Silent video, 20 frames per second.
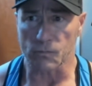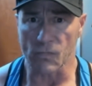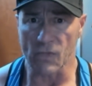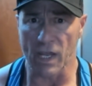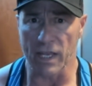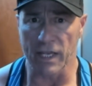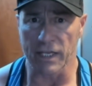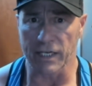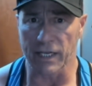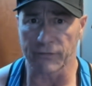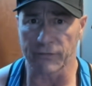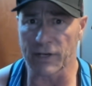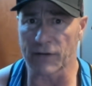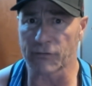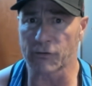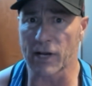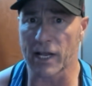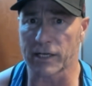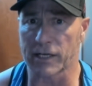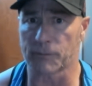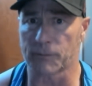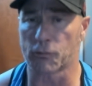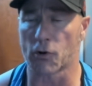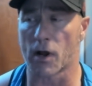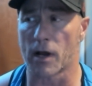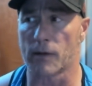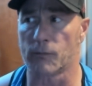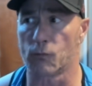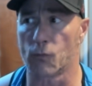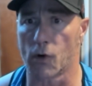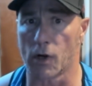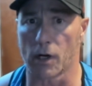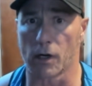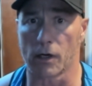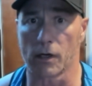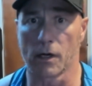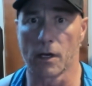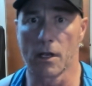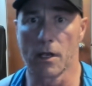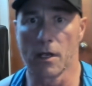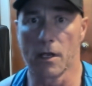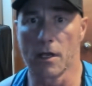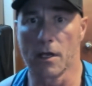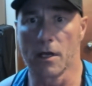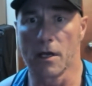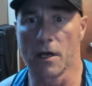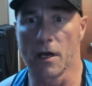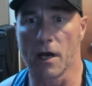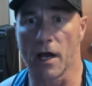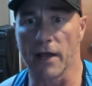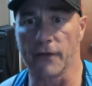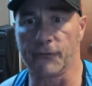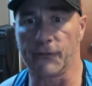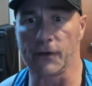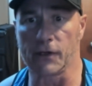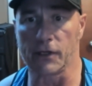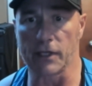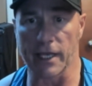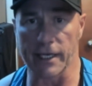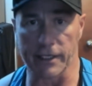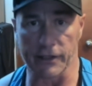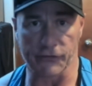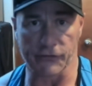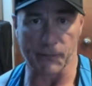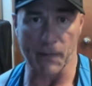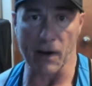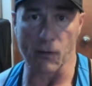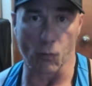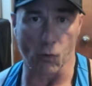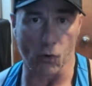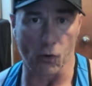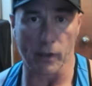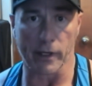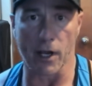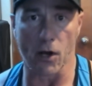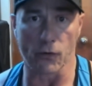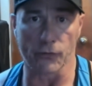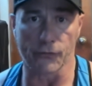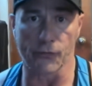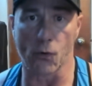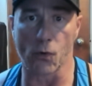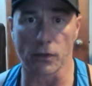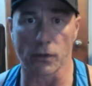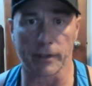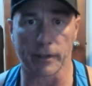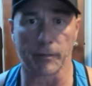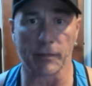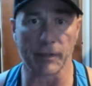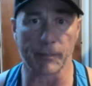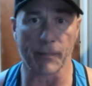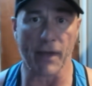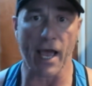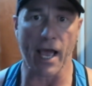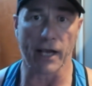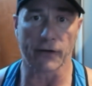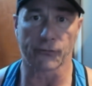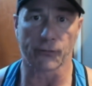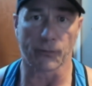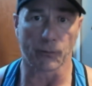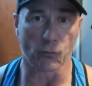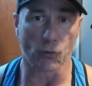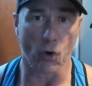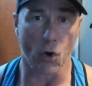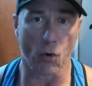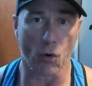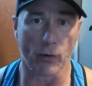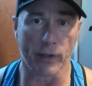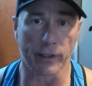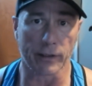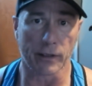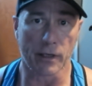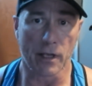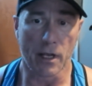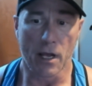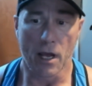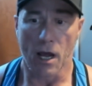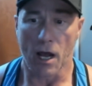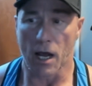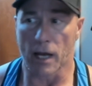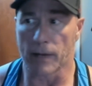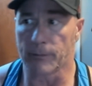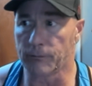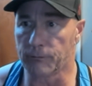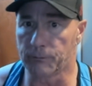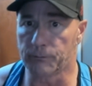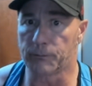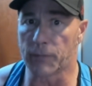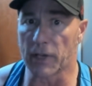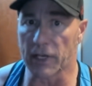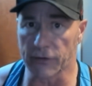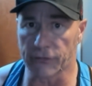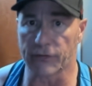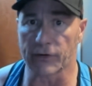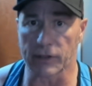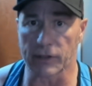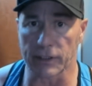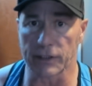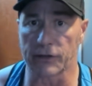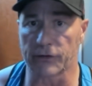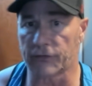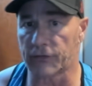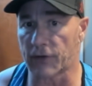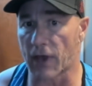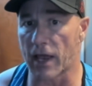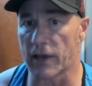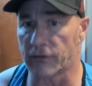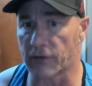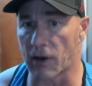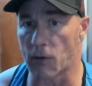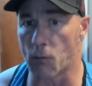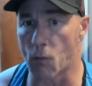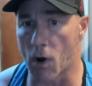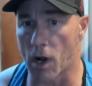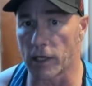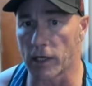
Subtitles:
I've never had a problem where I feel like it's my workouts holding me back from growing. I'm basically the size I want